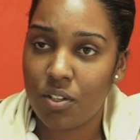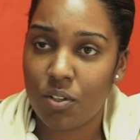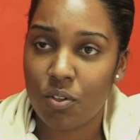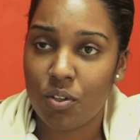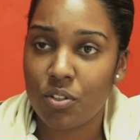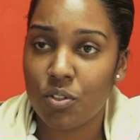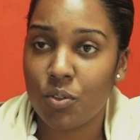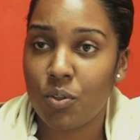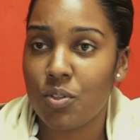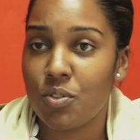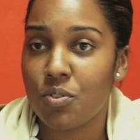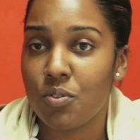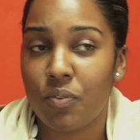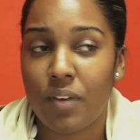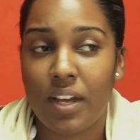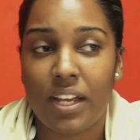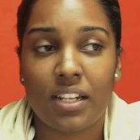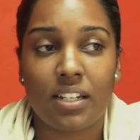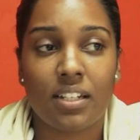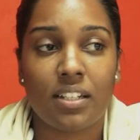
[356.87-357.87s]
You're not going to
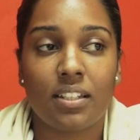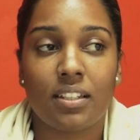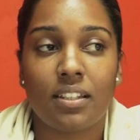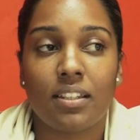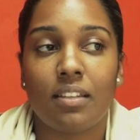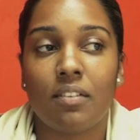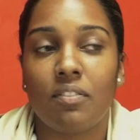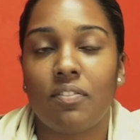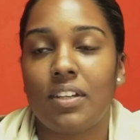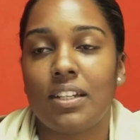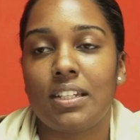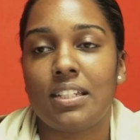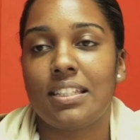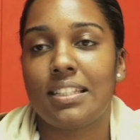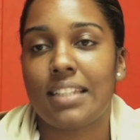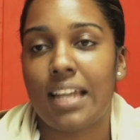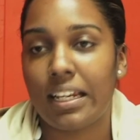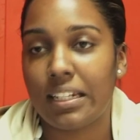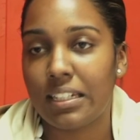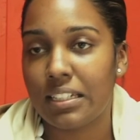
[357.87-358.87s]
find the very
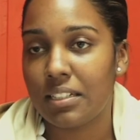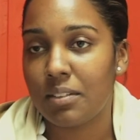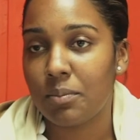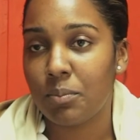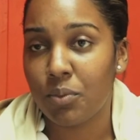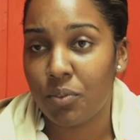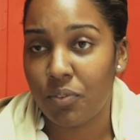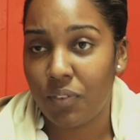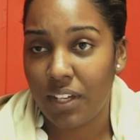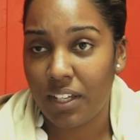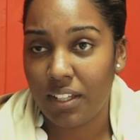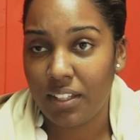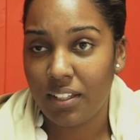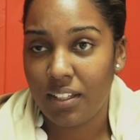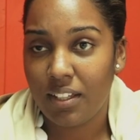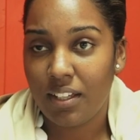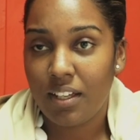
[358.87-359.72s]
standard buffet.